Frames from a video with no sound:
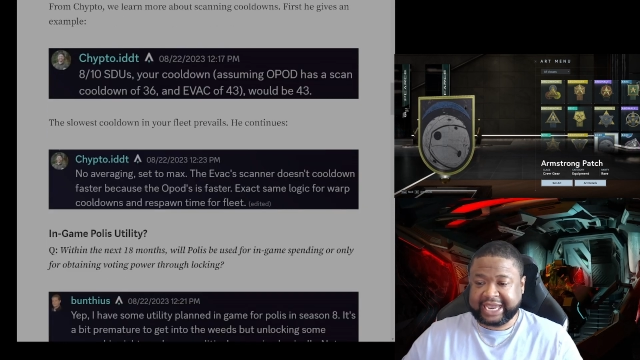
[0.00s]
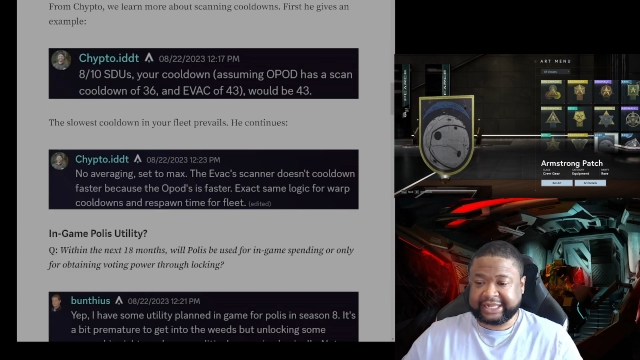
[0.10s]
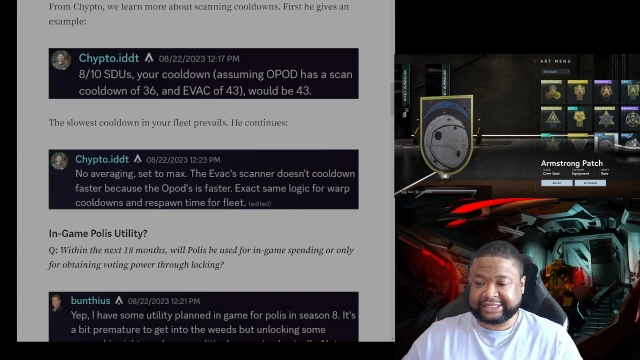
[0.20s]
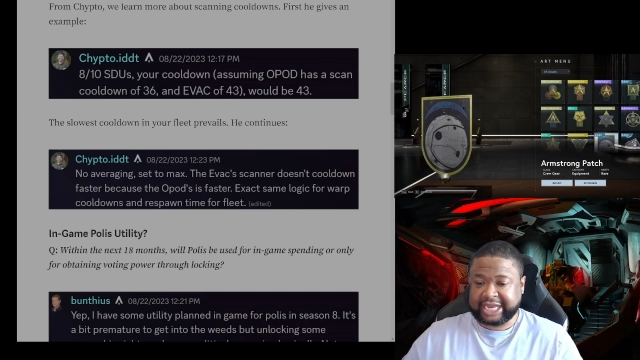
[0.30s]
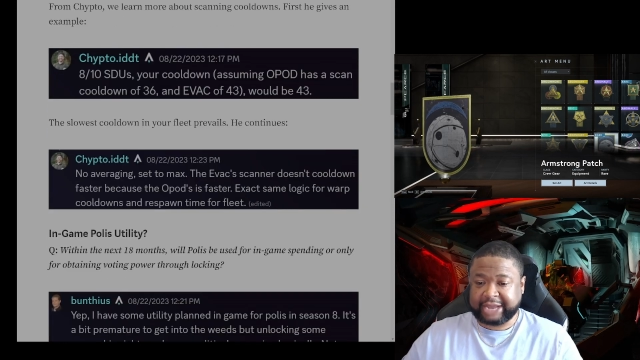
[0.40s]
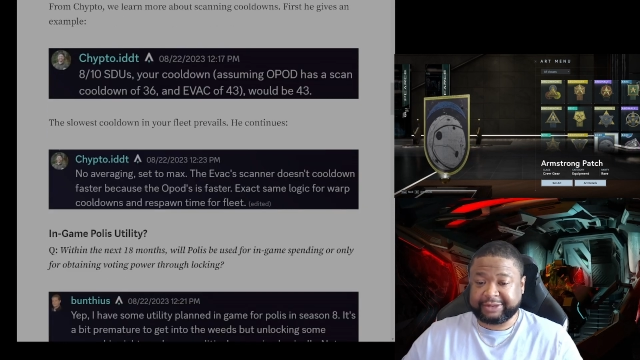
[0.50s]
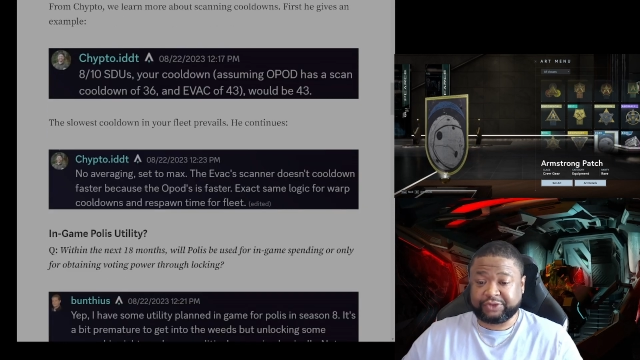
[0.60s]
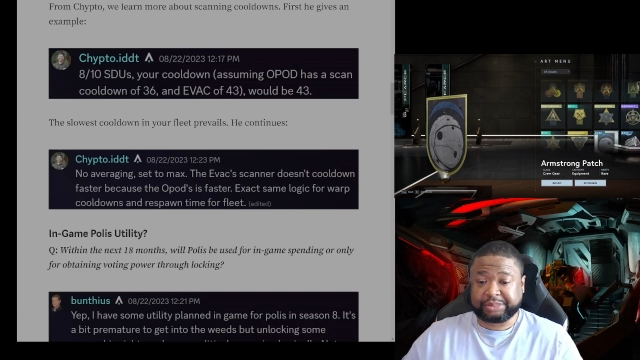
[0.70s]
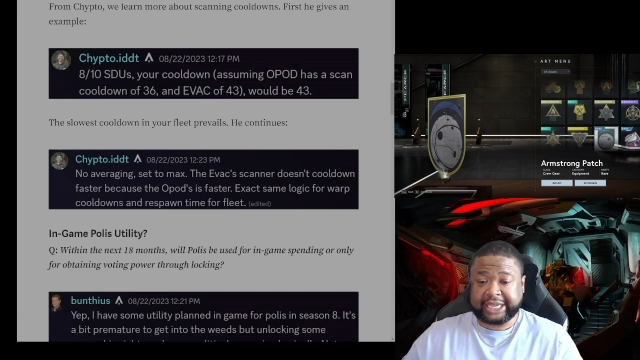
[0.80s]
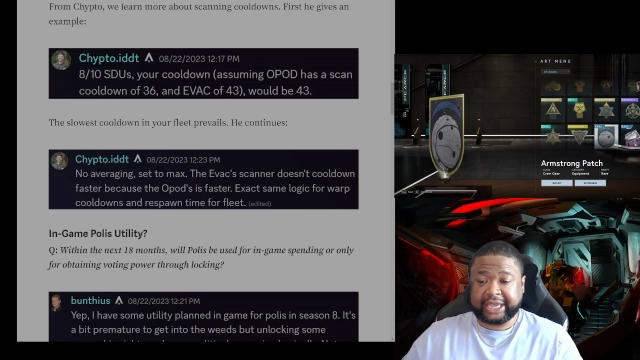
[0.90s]
scanning time if
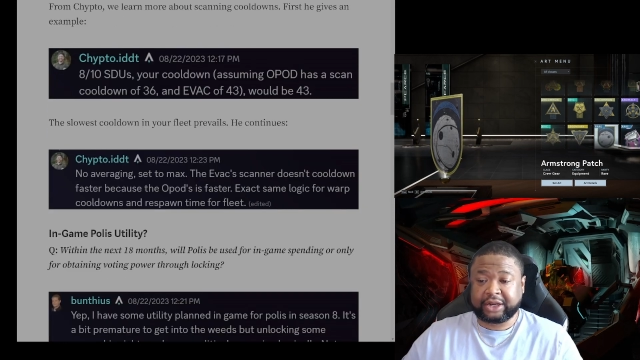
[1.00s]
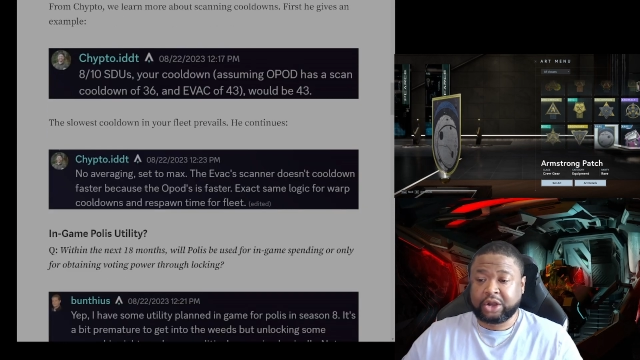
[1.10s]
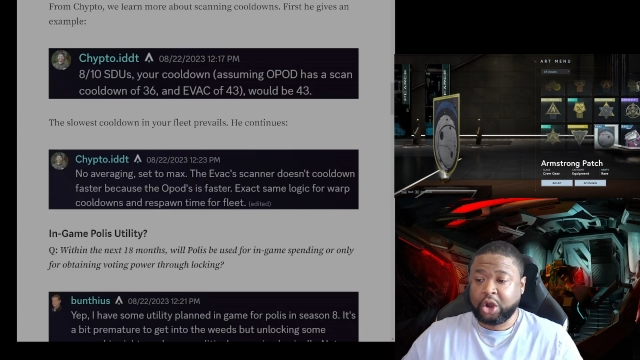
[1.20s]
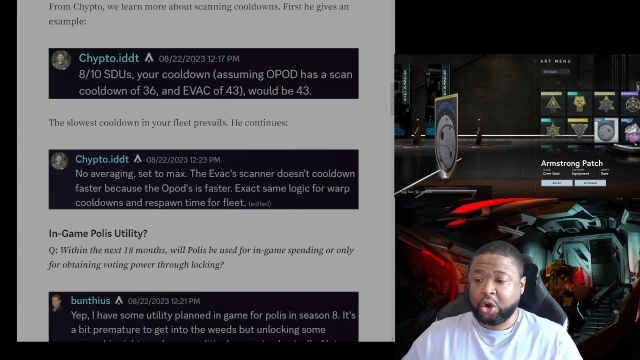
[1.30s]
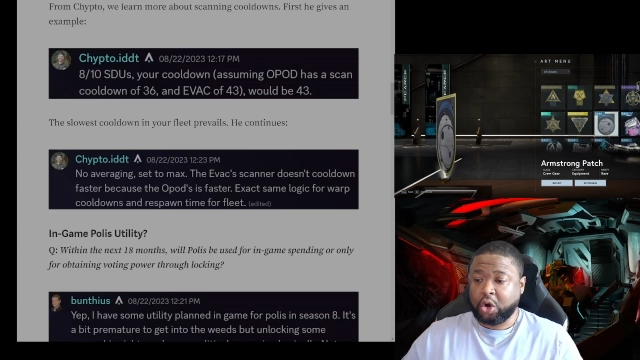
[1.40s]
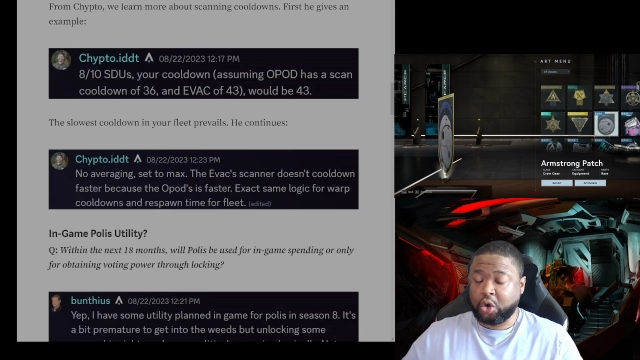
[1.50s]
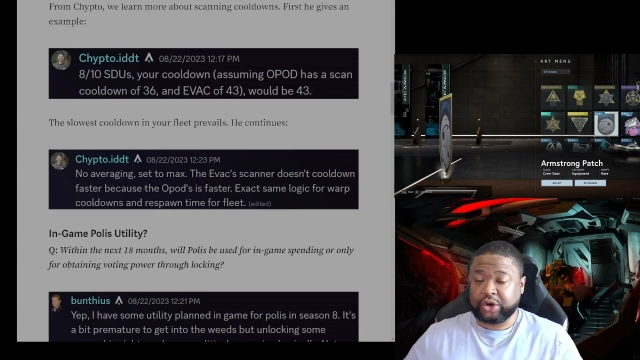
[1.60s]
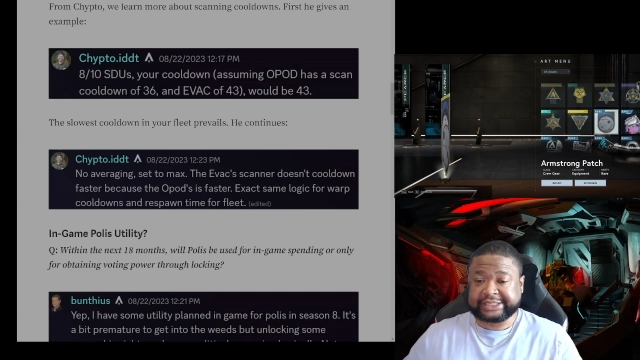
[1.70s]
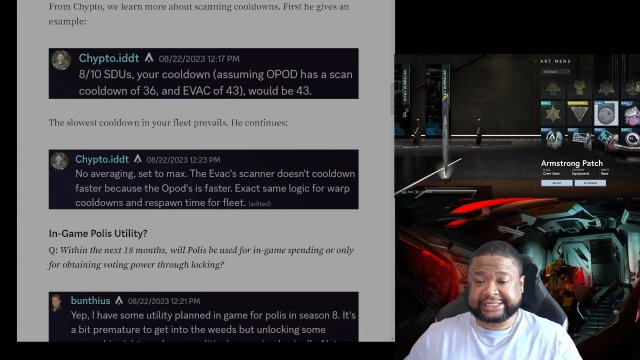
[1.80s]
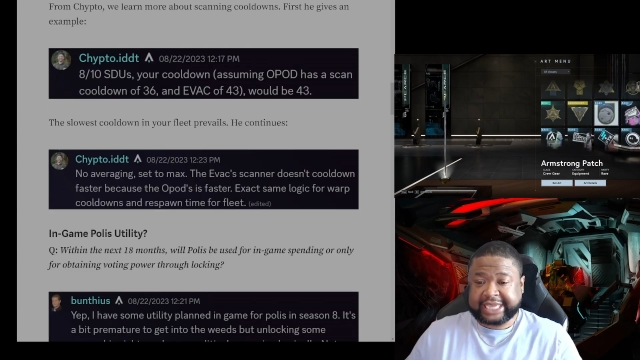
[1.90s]
you plan
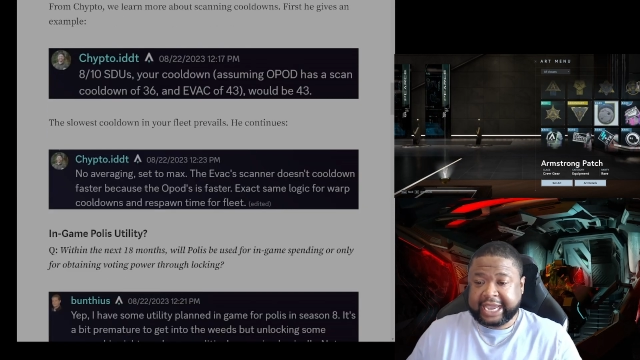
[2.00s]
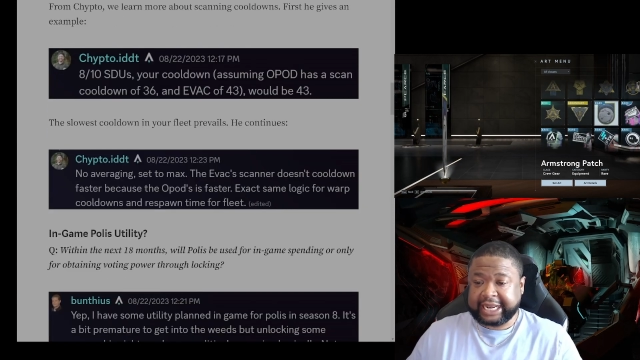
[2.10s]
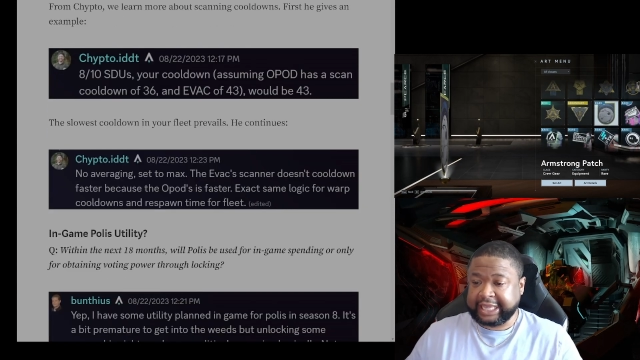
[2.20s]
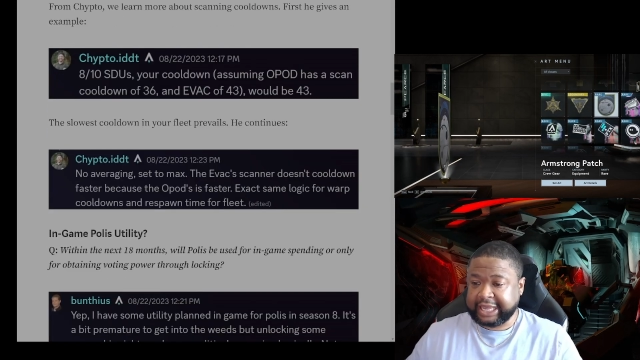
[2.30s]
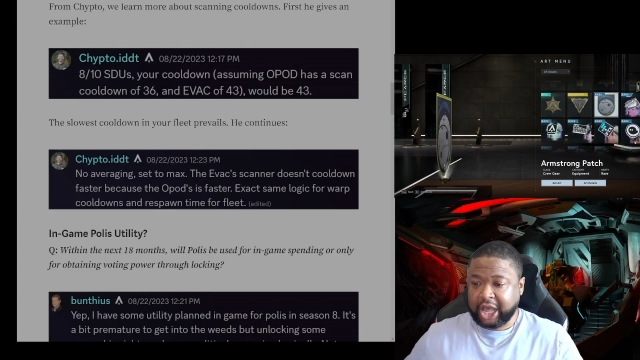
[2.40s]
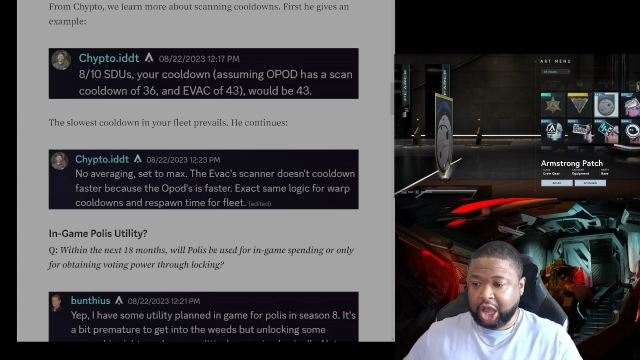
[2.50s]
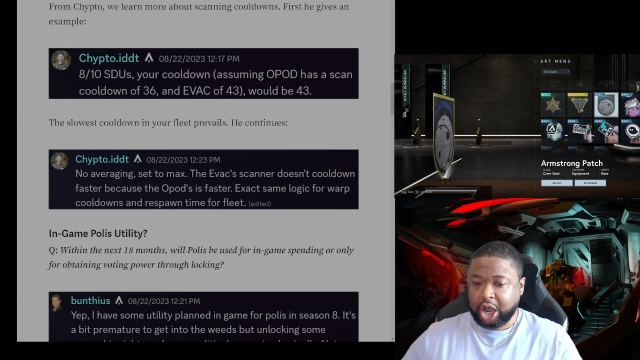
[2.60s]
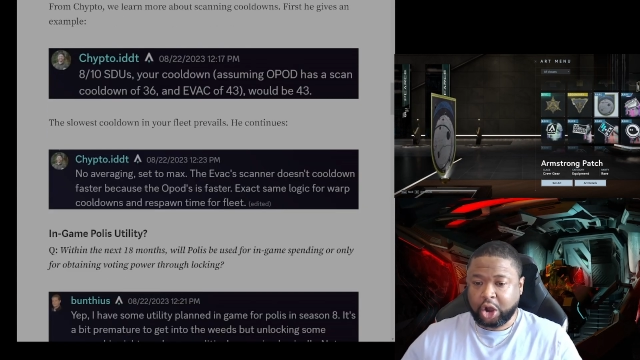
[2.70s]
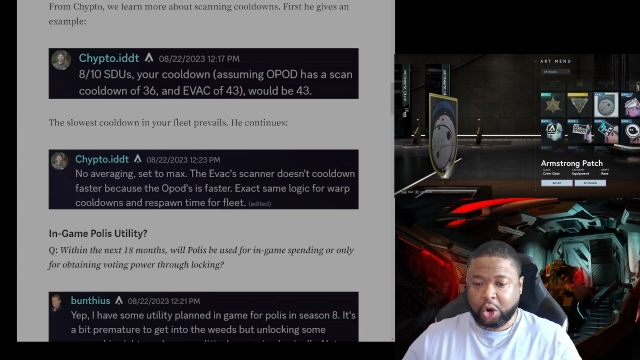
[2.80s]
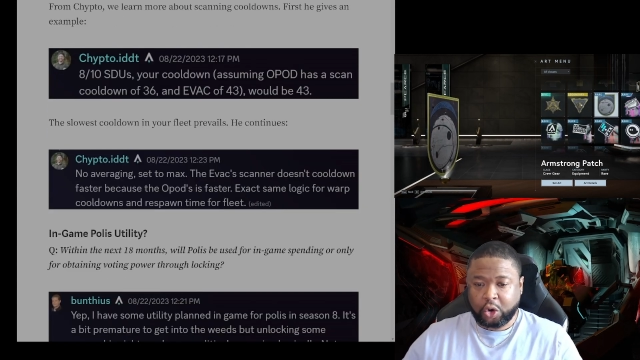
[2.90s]
on scanning
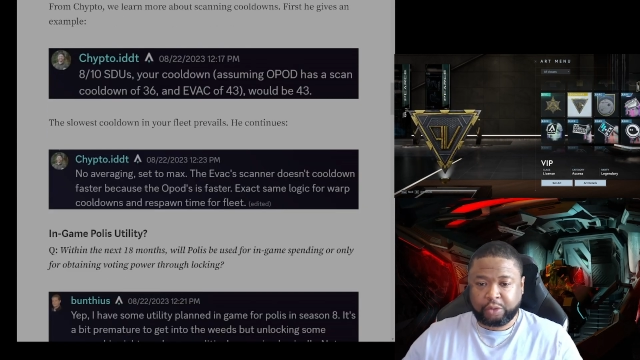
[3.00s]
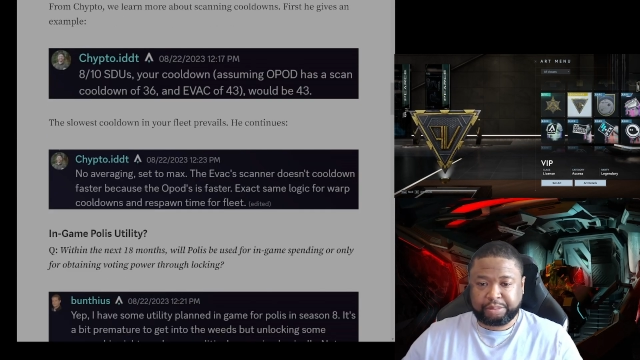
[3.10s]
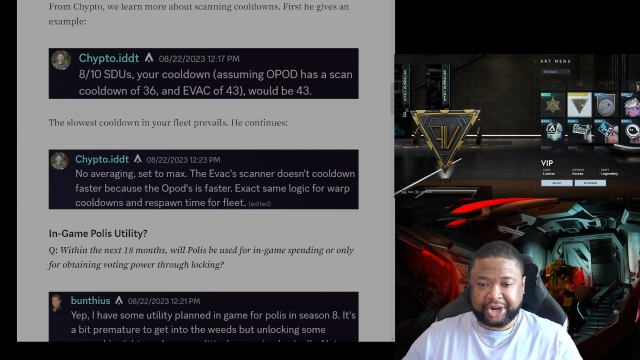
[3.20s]
a whole